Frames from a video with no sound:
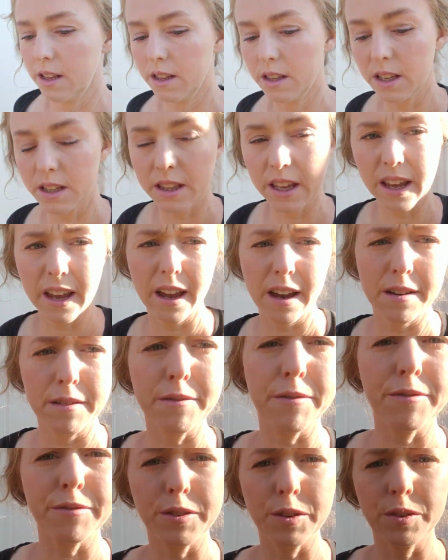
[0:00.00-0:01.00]
that they have
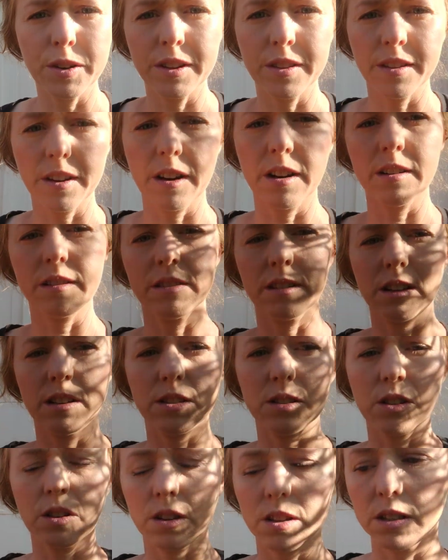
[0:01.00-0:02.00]
food in there.
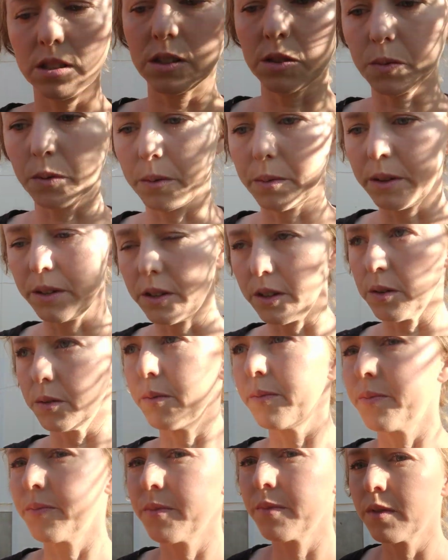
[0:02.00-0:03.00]
And so this is what we do.
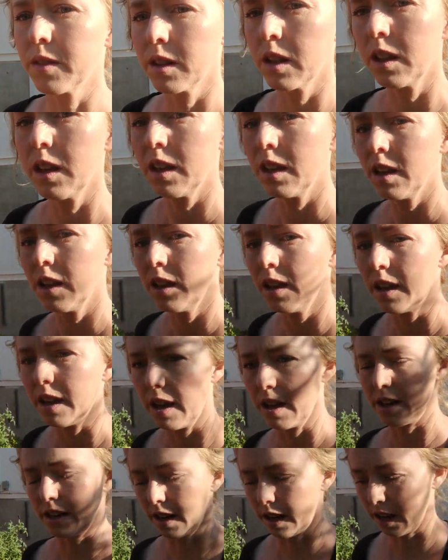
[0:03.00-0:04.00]

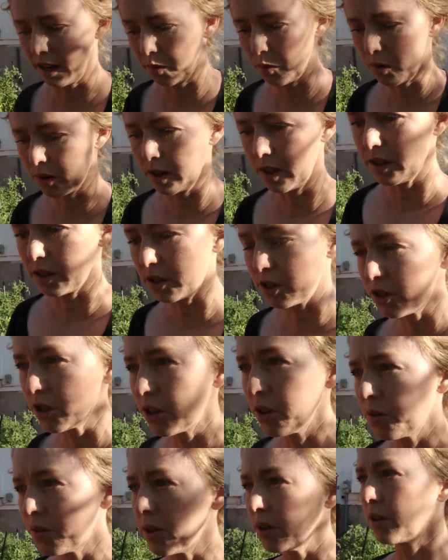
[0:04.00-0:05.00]
And I wanted to
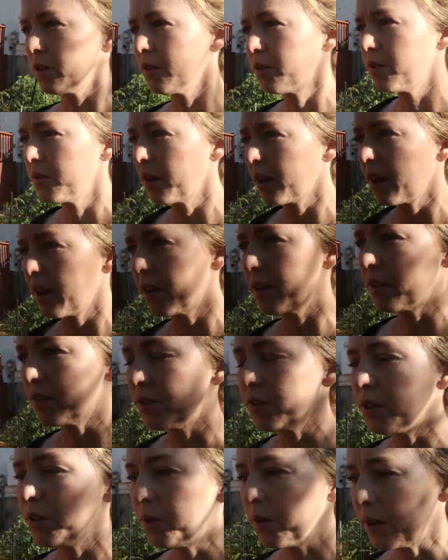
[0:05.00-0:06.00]
show you how they're
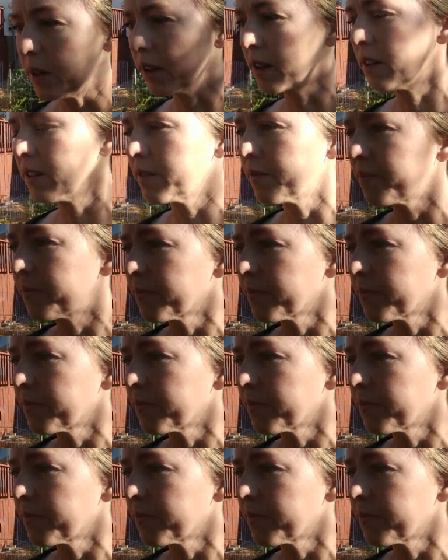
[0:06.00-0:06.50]
doing.